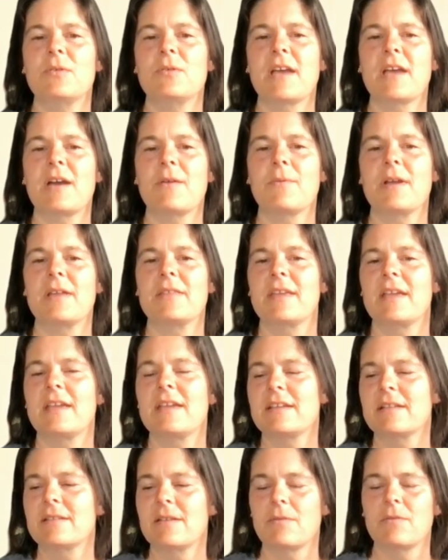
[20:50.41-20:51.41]
That way
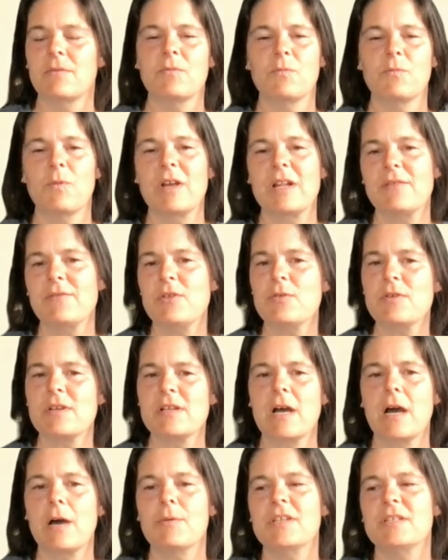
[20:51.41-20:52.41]
one of you can
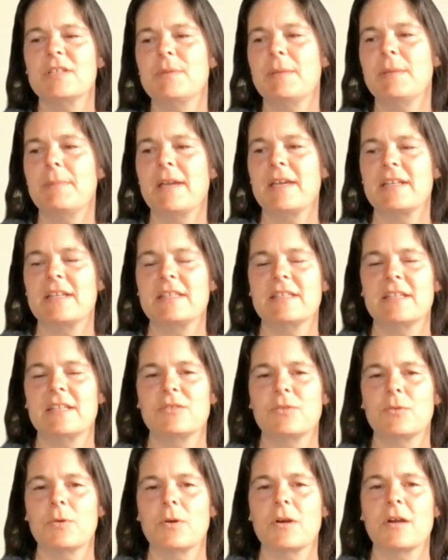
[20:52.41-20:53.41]
always be manning the
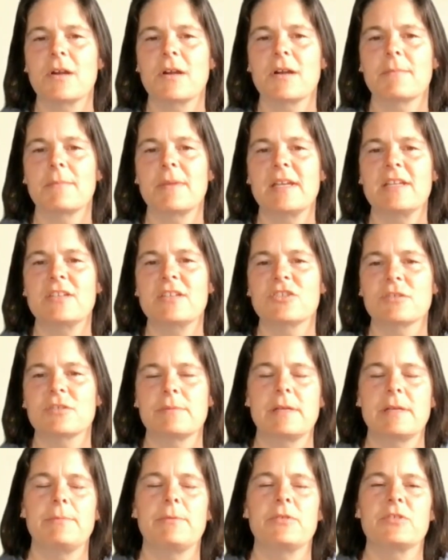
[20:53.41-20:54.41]
door, making sure
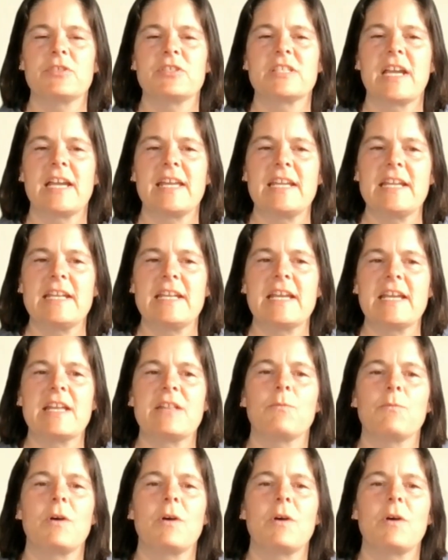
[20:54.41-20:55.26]
people are signing in.